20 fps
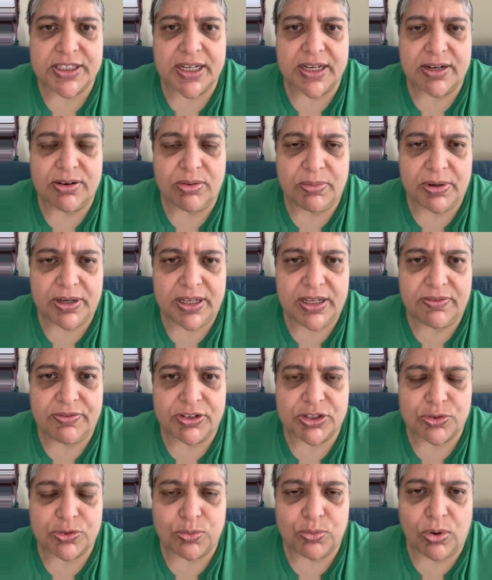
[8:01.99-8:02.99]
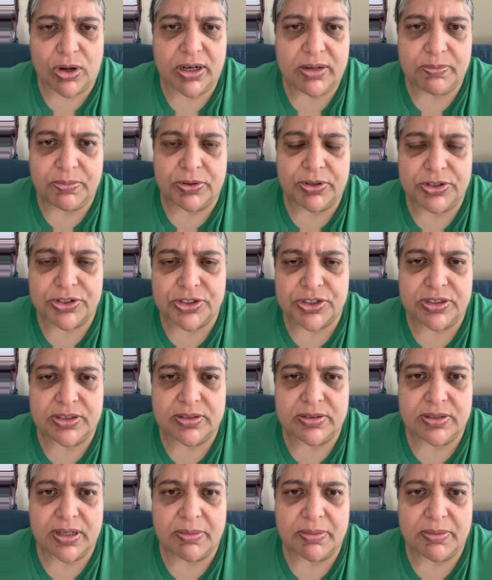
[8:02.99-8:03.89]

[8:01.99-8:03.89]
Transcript: I don't believe it's one person.